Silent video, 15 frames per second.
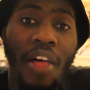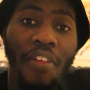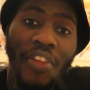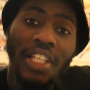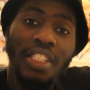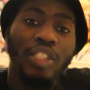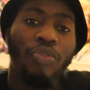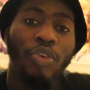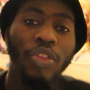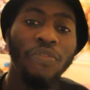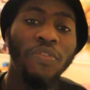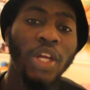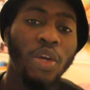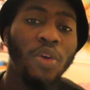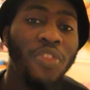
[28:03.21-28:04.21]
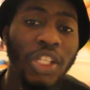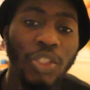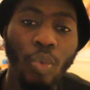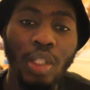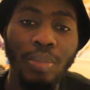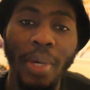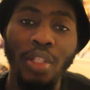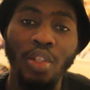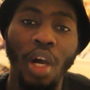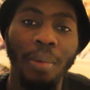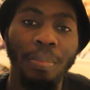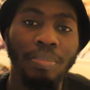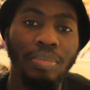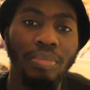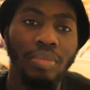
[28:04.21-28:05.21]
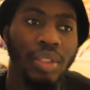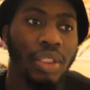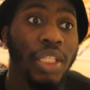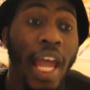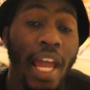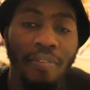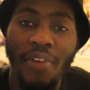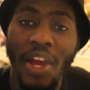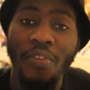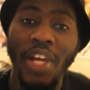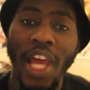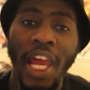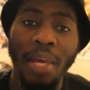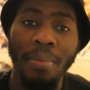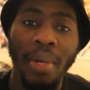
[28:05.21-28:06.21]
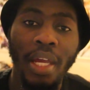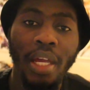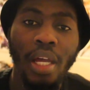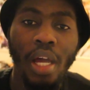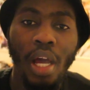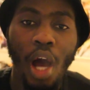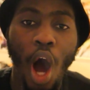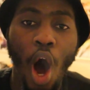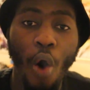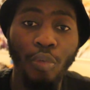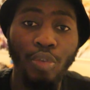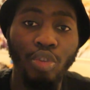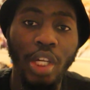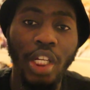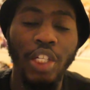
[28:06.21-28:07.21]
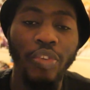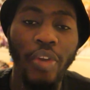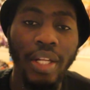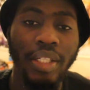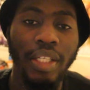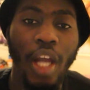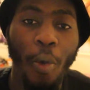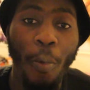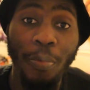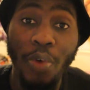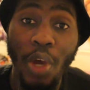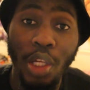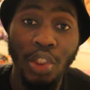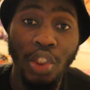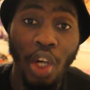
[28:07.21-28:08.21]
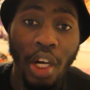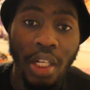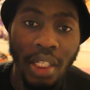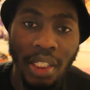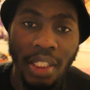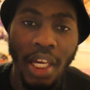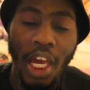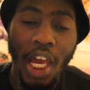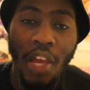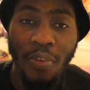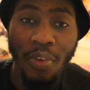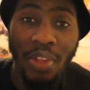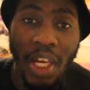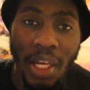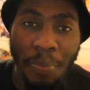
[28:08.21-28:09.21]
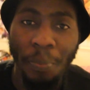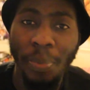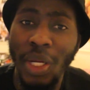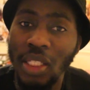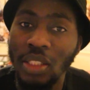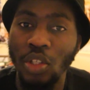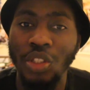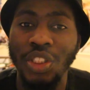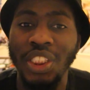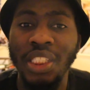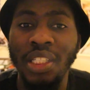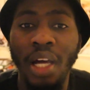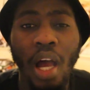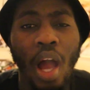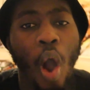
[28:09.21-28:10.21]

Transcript: That is for the video. This was my top 10 favorite anime of 2020. I hope you enjoyed it. If you did, please consider